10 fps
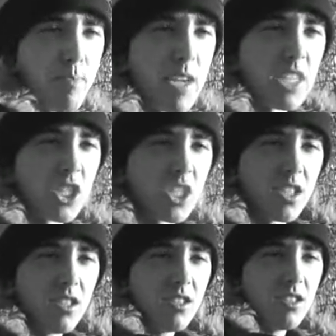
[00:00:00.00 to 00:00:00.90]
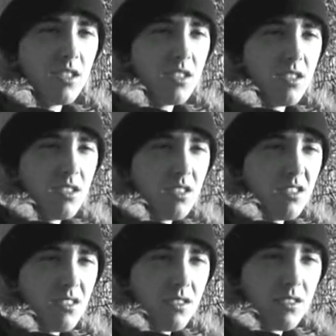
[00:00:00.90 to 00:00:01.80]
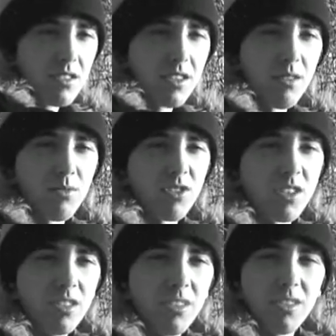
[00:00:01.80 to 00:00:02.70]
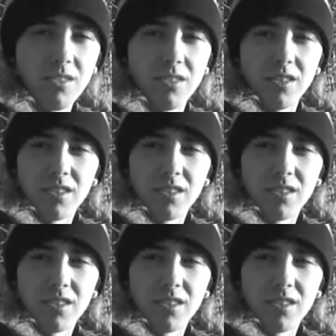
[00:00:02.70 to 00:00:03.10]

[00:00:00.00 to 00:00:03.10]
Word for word: bitch. Said I'm still hungry